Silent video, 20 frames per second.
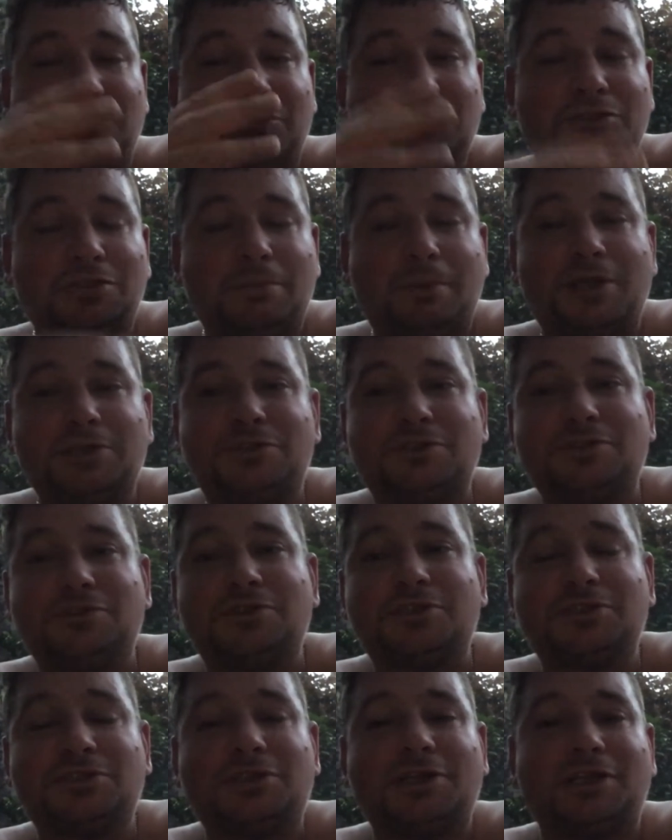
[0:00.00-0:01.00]
she mentioned
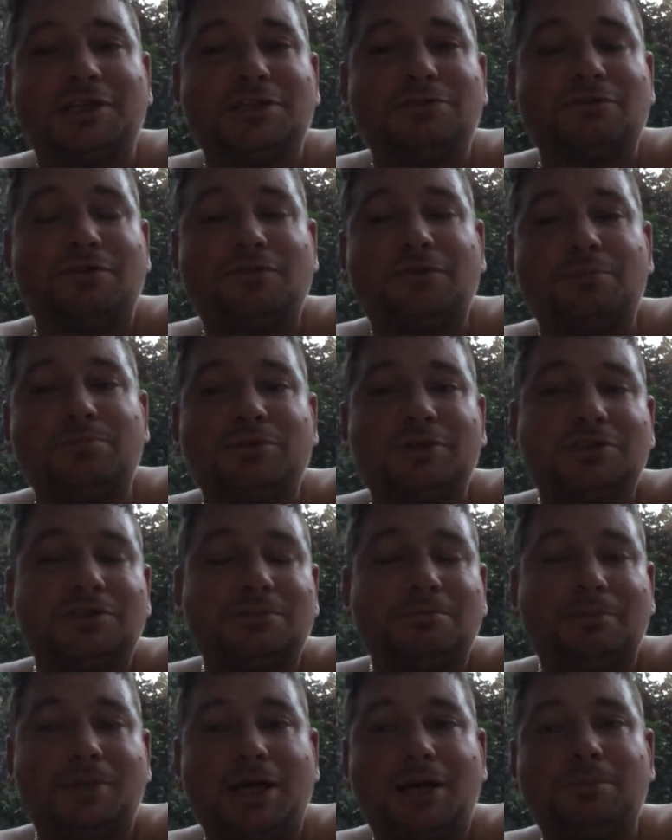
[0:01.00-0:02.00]
she's the leader of For
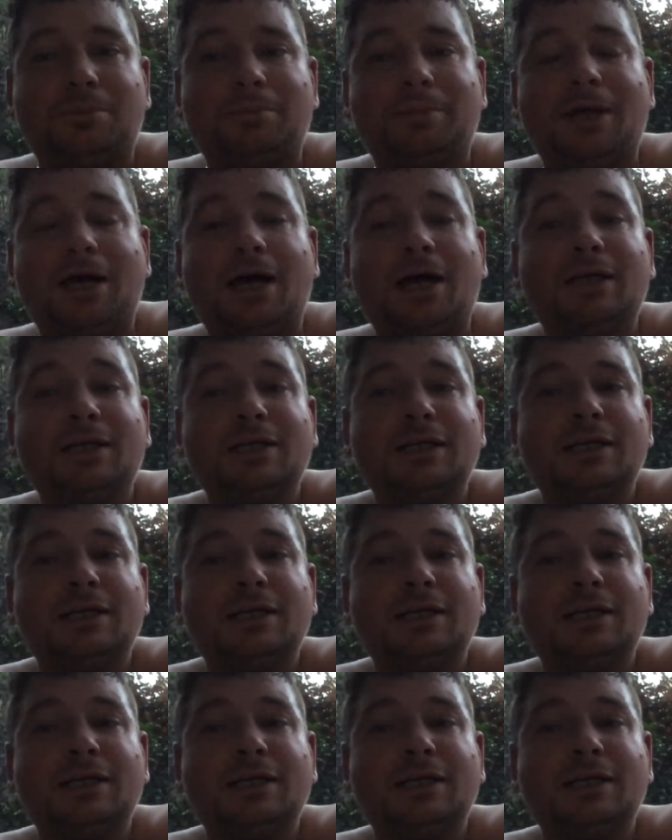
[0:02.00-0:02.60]
Britain, blah, blah, blah.